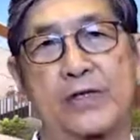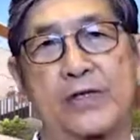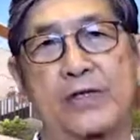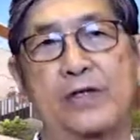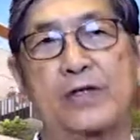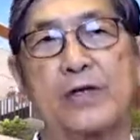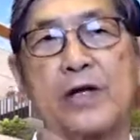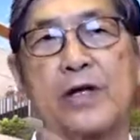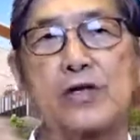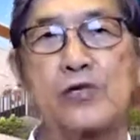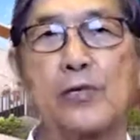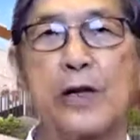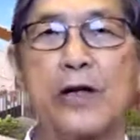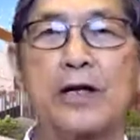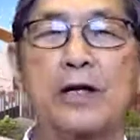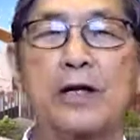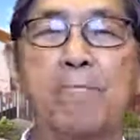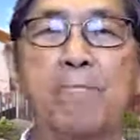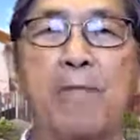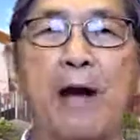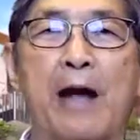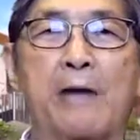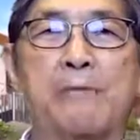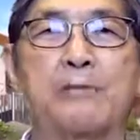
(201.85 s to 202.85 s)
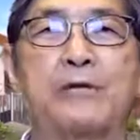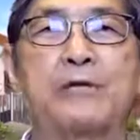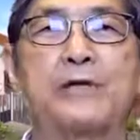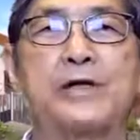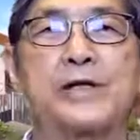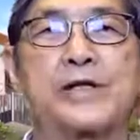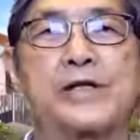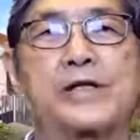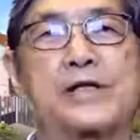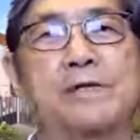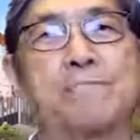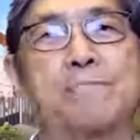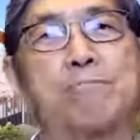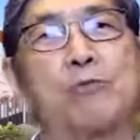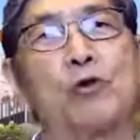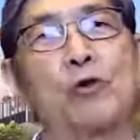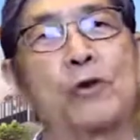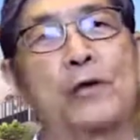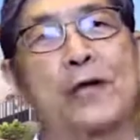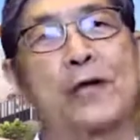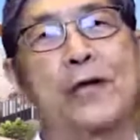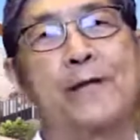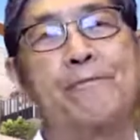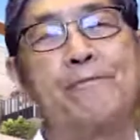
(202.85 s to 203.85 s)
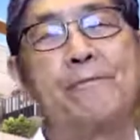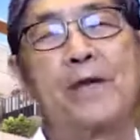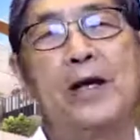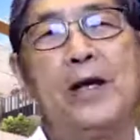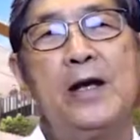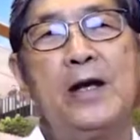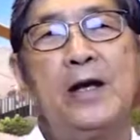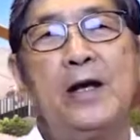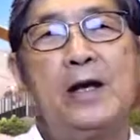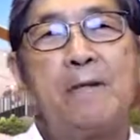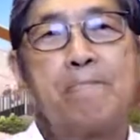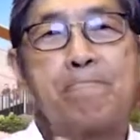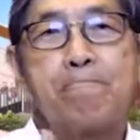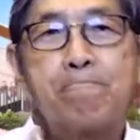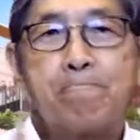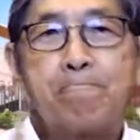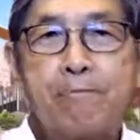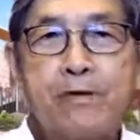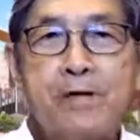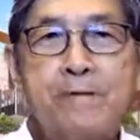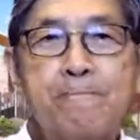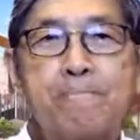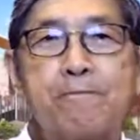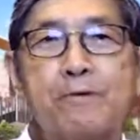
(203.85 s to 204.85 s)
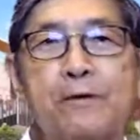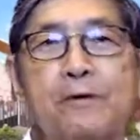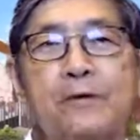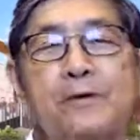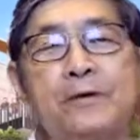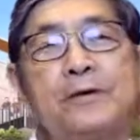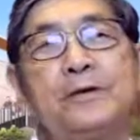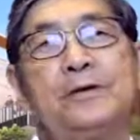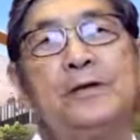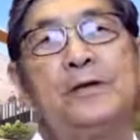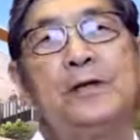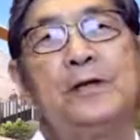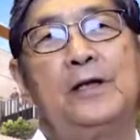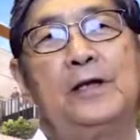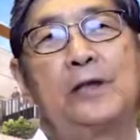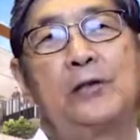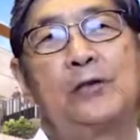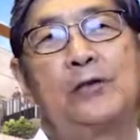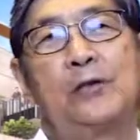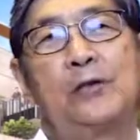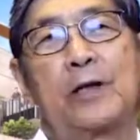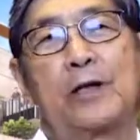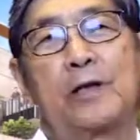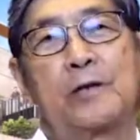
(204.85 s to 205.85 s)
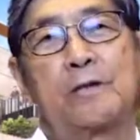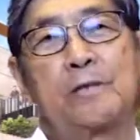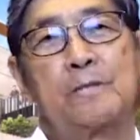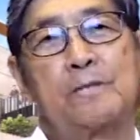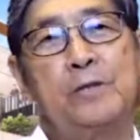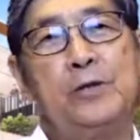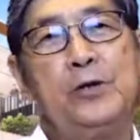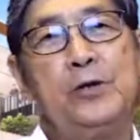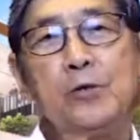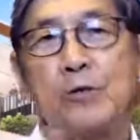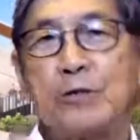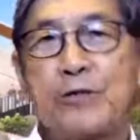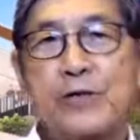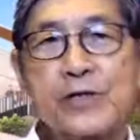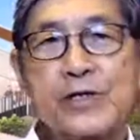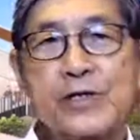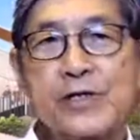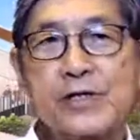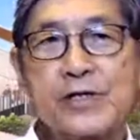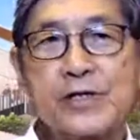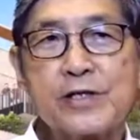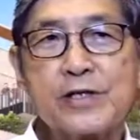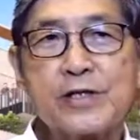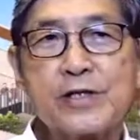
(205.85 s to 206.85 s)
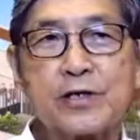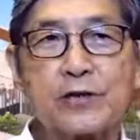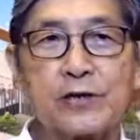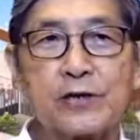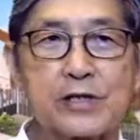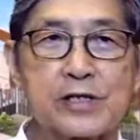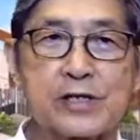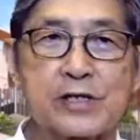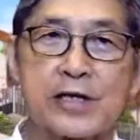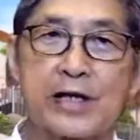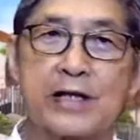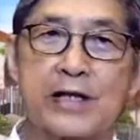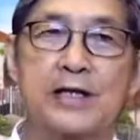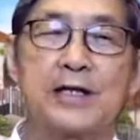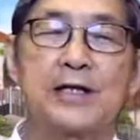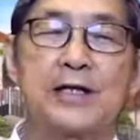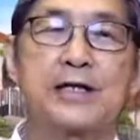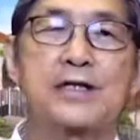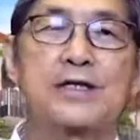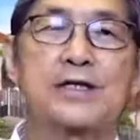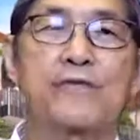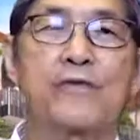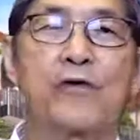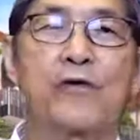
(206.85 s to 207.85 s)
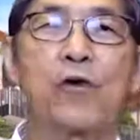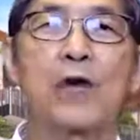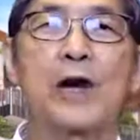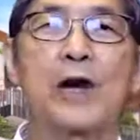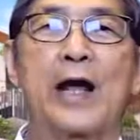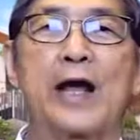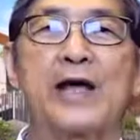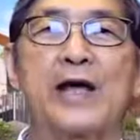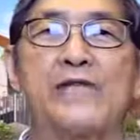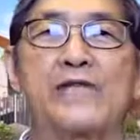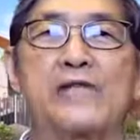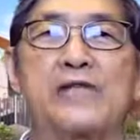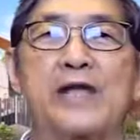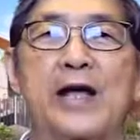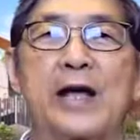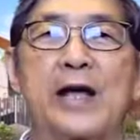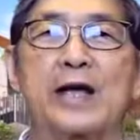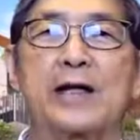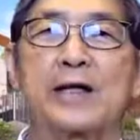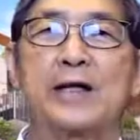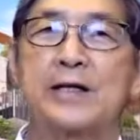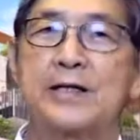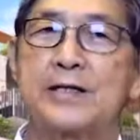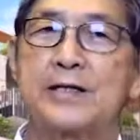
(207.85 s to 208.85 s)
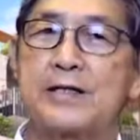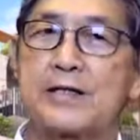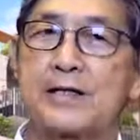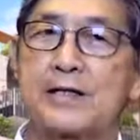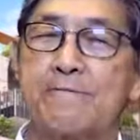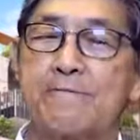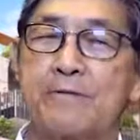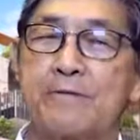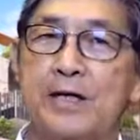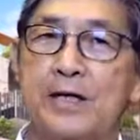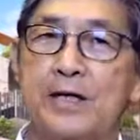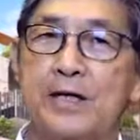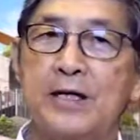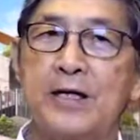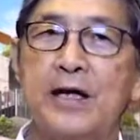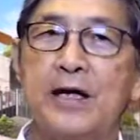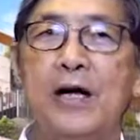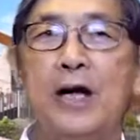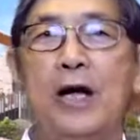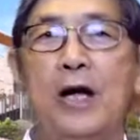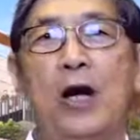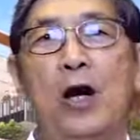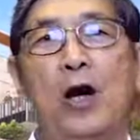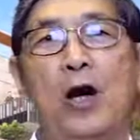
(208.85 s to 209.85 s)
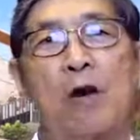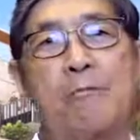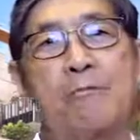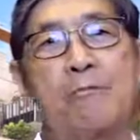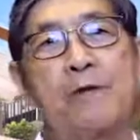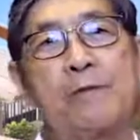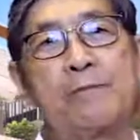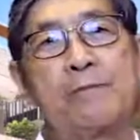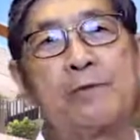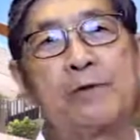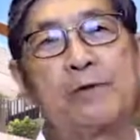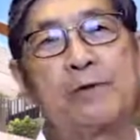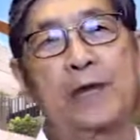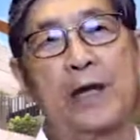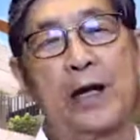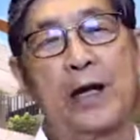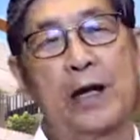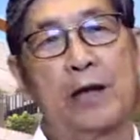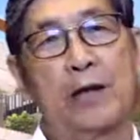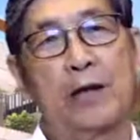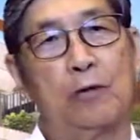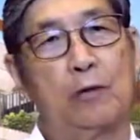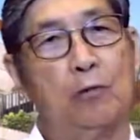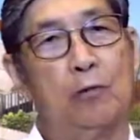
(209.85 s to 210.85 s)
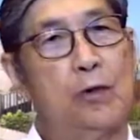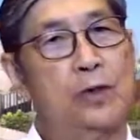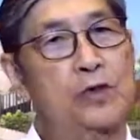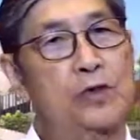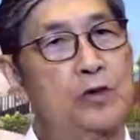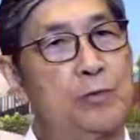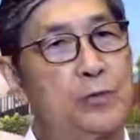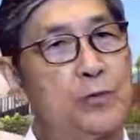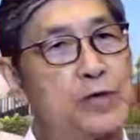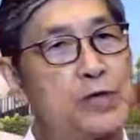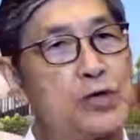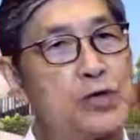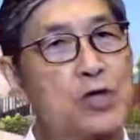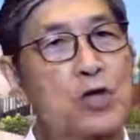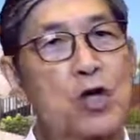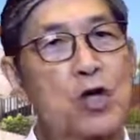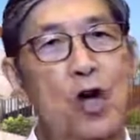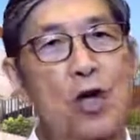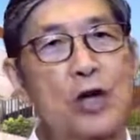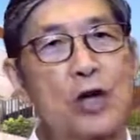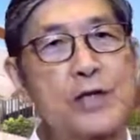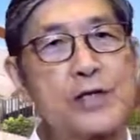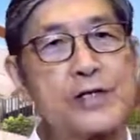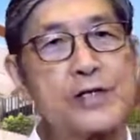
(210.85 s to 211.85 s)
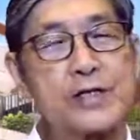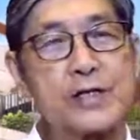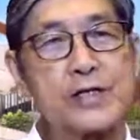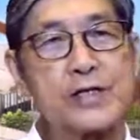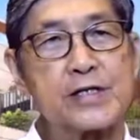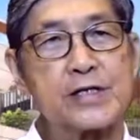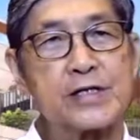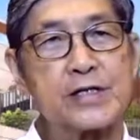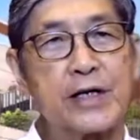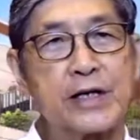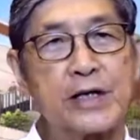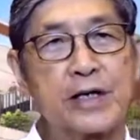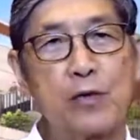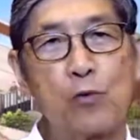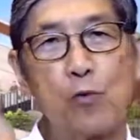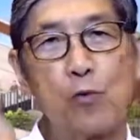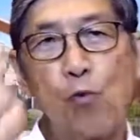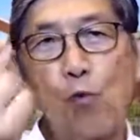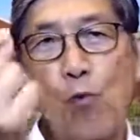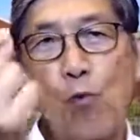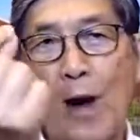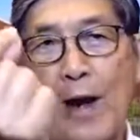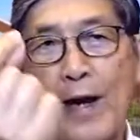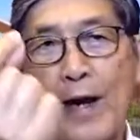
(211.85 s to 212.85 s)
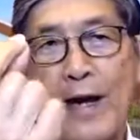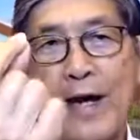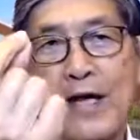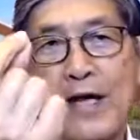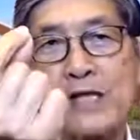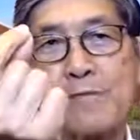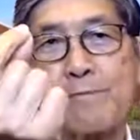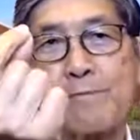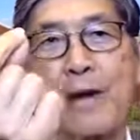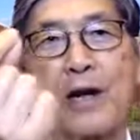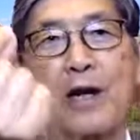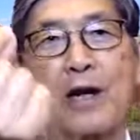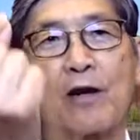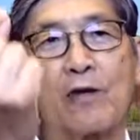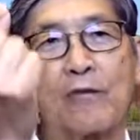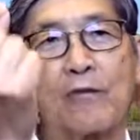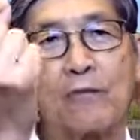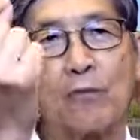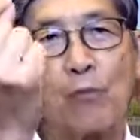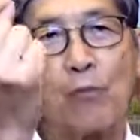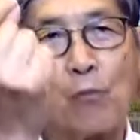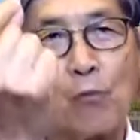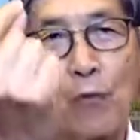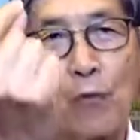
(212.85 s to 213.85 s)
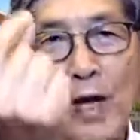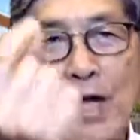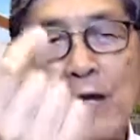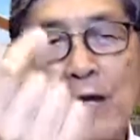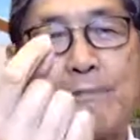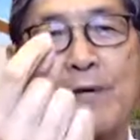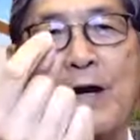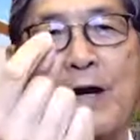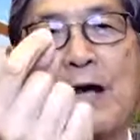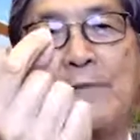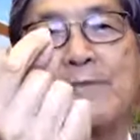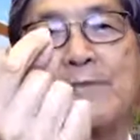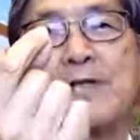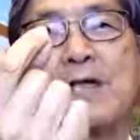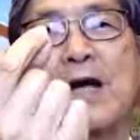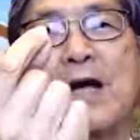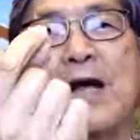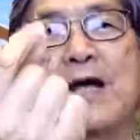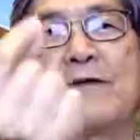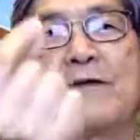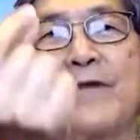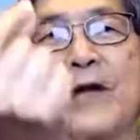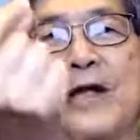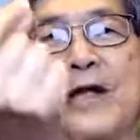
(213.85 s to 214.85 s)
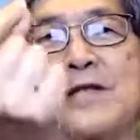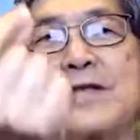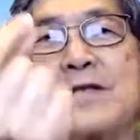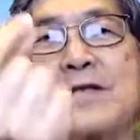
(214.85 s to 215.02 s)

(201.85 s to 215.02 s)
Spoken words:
So that's why the Bible is a book that people who are new Christians could study these 4 lives and learn something, or people that want to be scholars and study one aspect of Abraham's life and